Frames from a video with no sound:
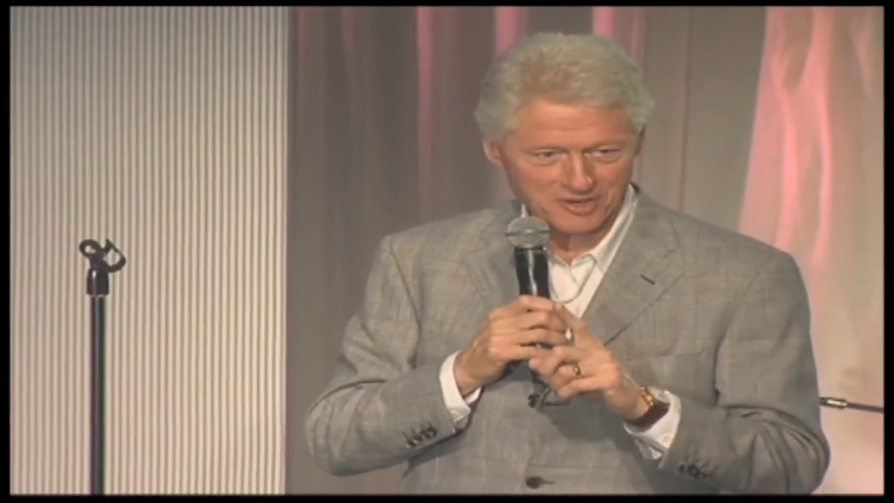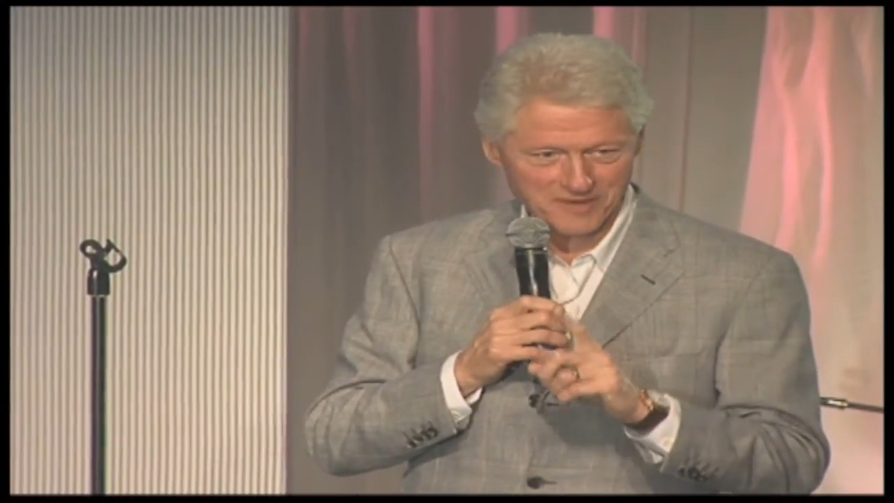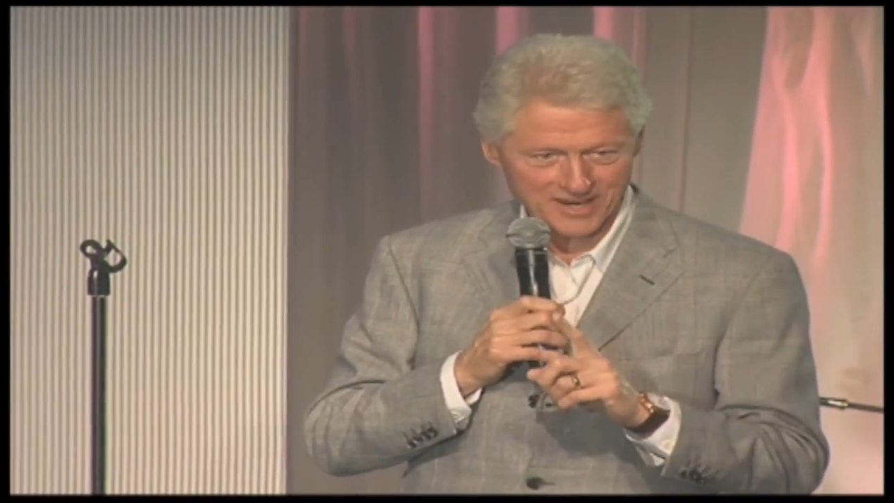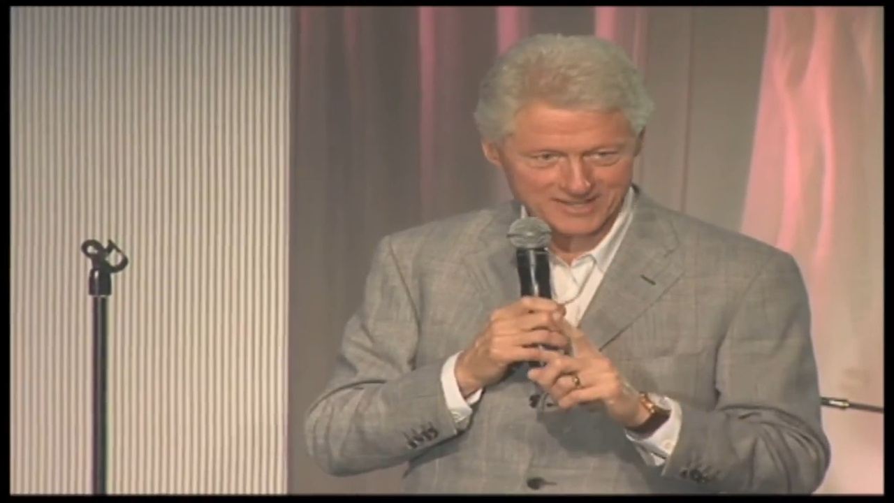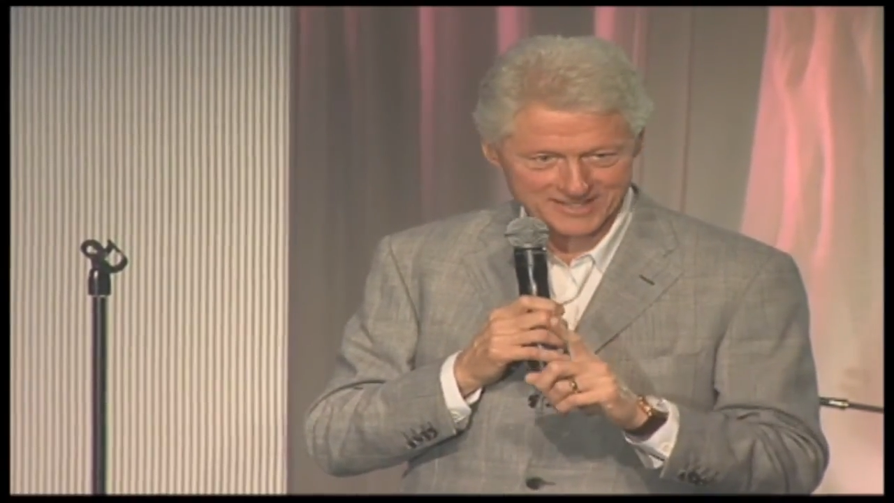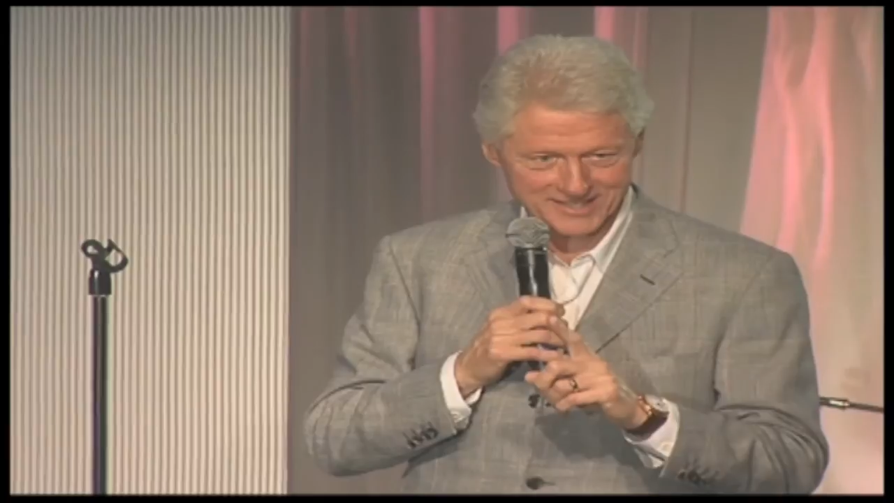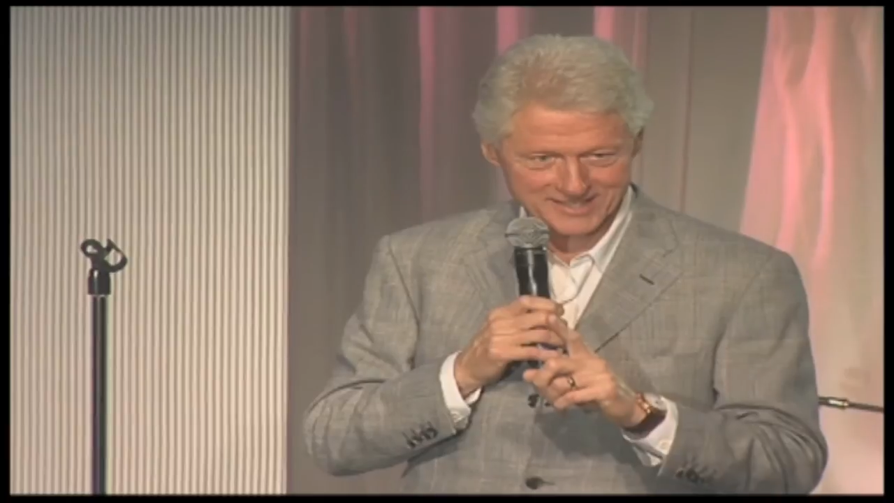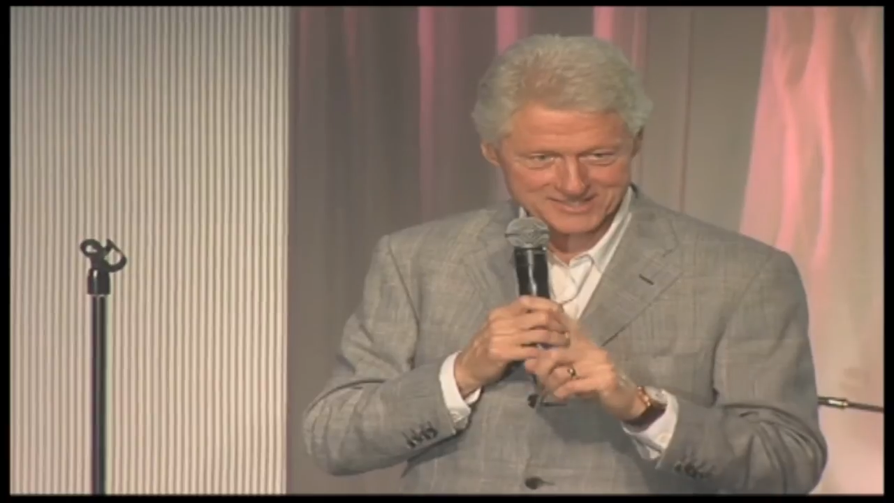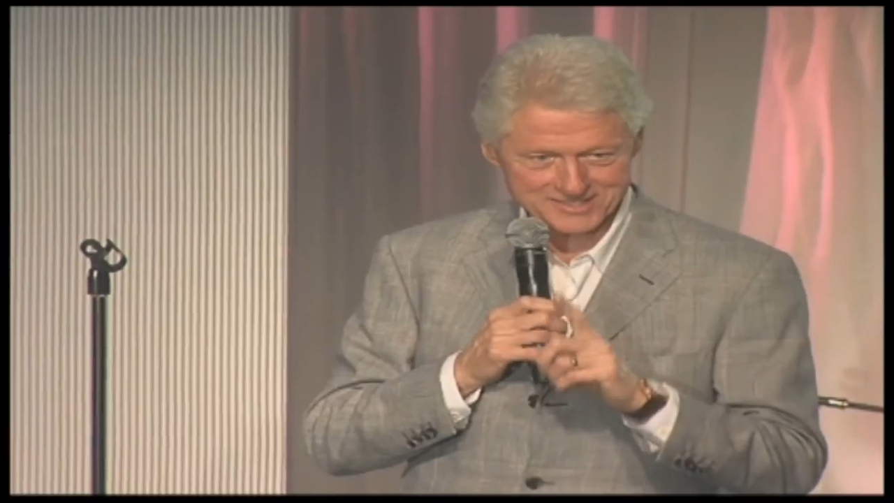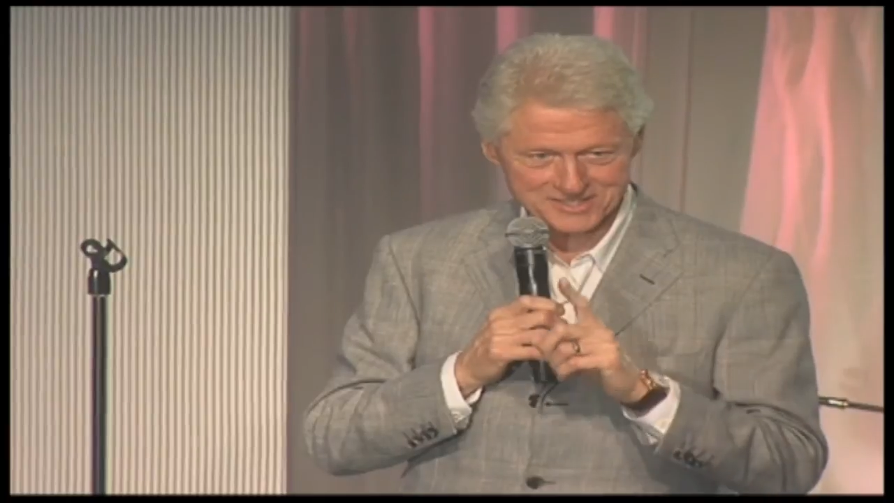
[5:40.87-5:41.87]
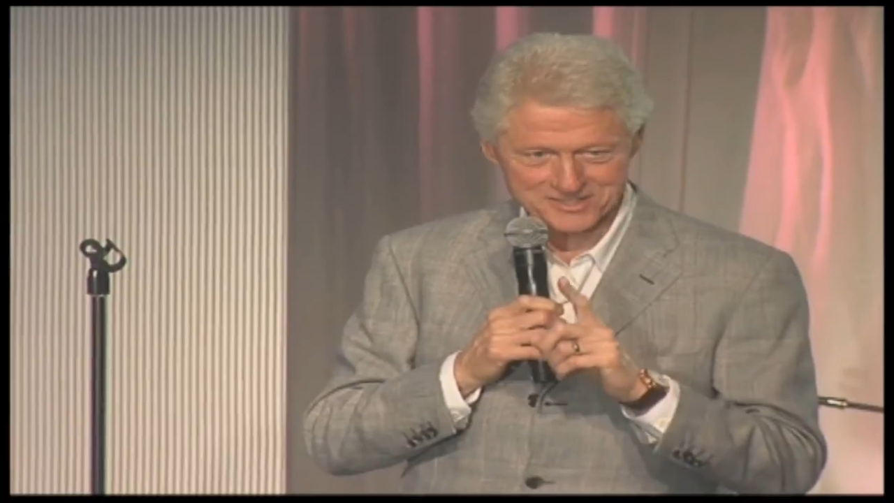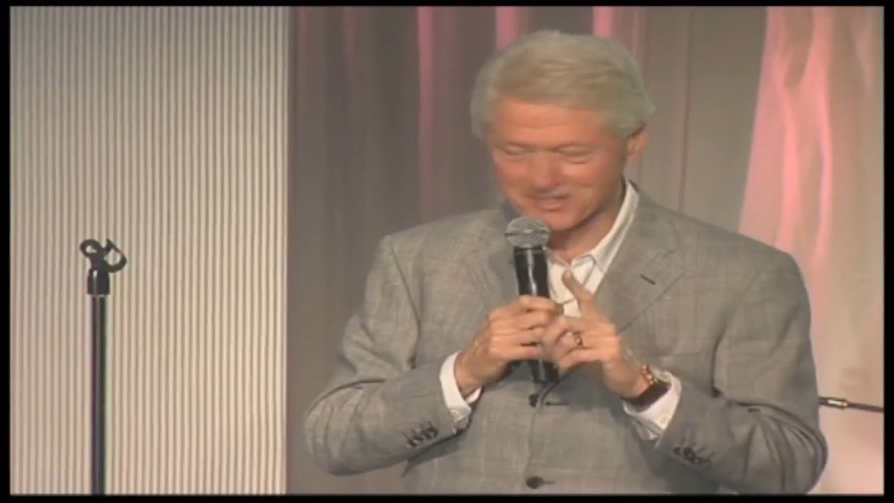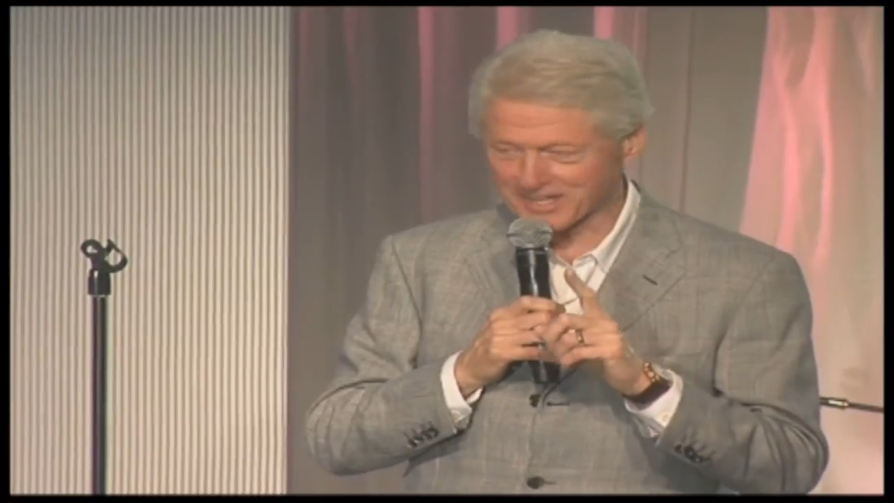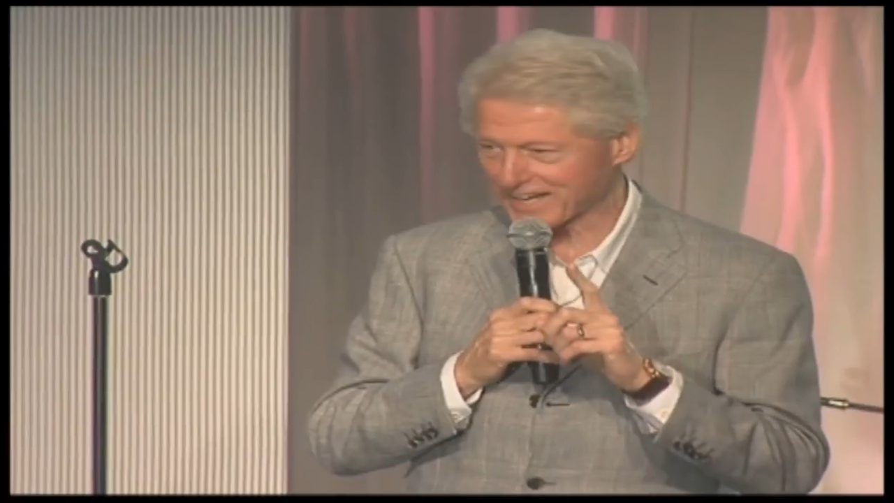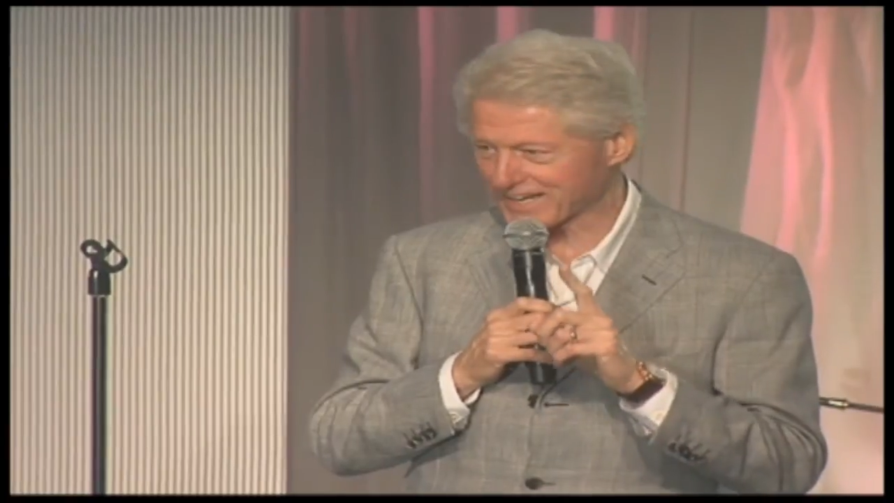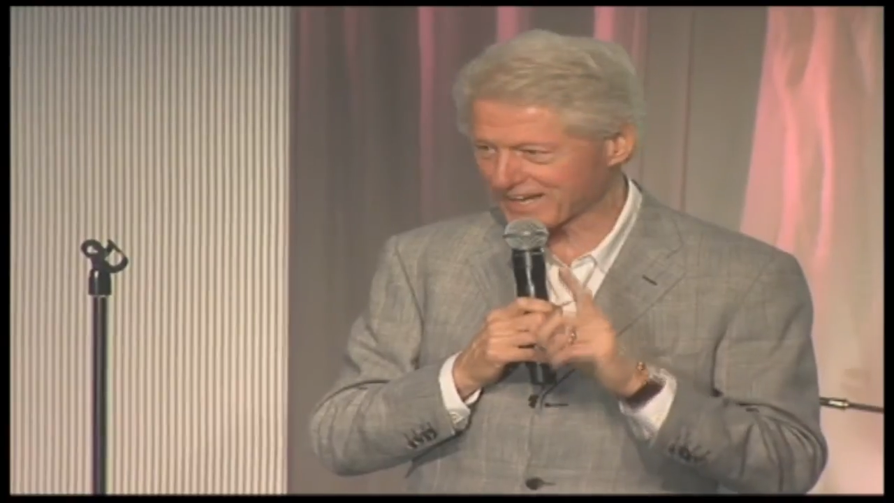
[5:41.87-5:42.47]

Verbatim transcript: politics. You can